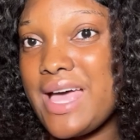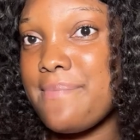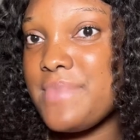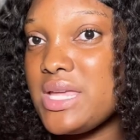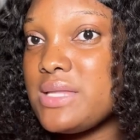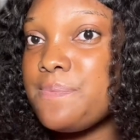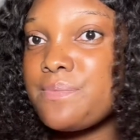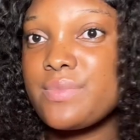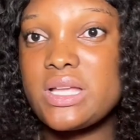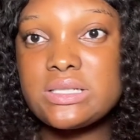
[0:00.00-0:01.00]
I mean
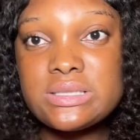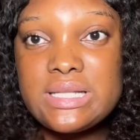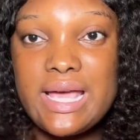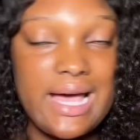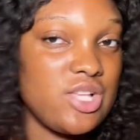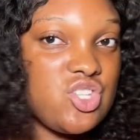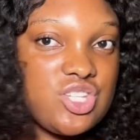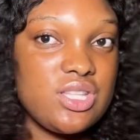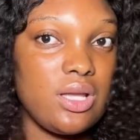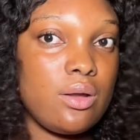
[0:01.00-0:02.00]
Nne and
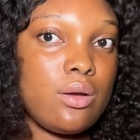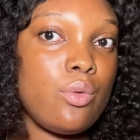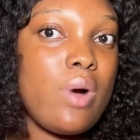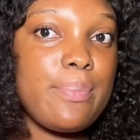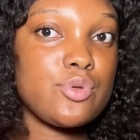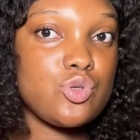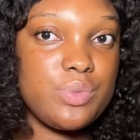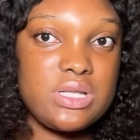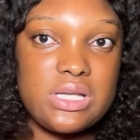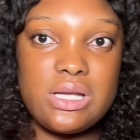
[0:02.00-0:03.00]
Chinne, who happened to
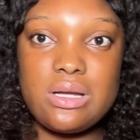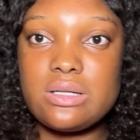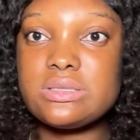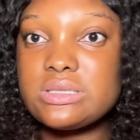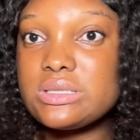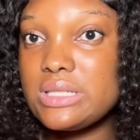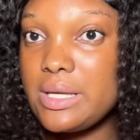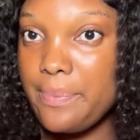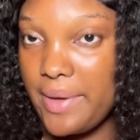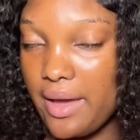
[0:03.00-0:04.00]
be the Ndi
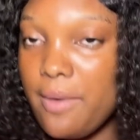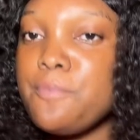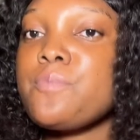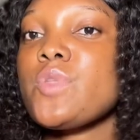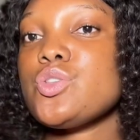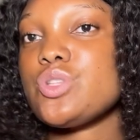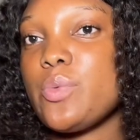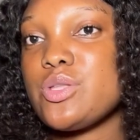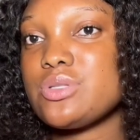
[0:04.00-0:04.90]
Nne pair. So they were to